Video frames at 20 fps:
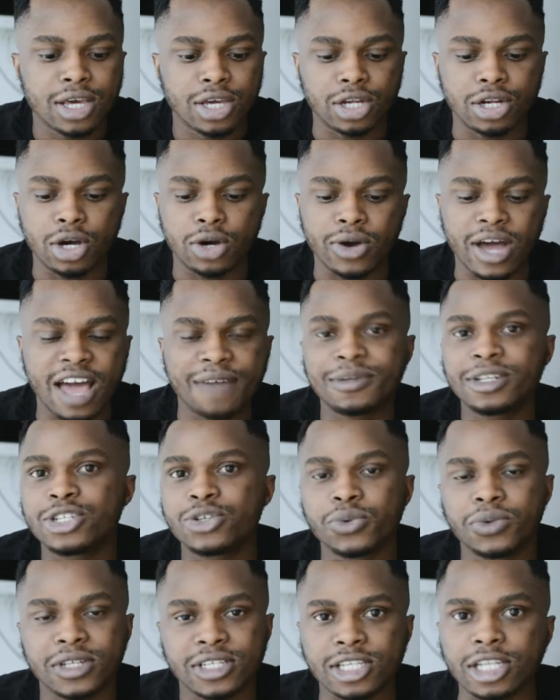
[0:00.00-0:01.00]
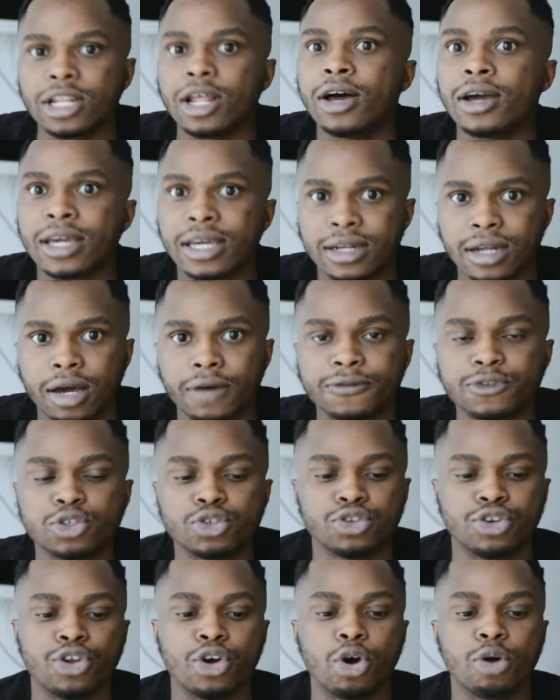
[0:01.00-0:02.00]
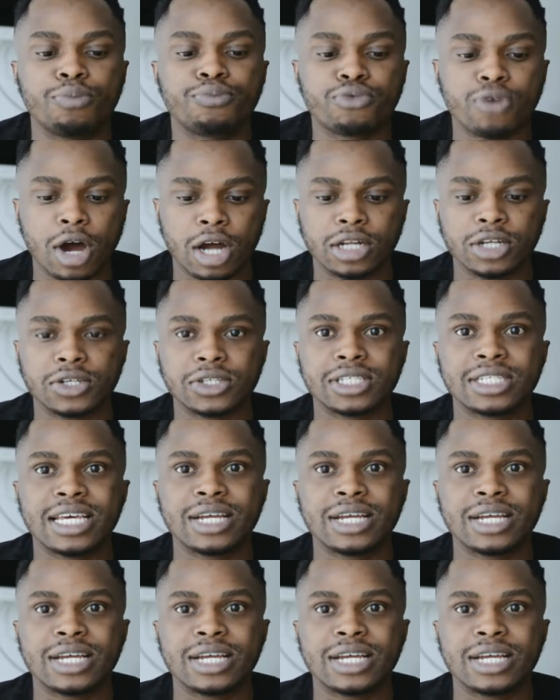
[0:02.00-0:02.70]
You know, I've been doing this long enough to know products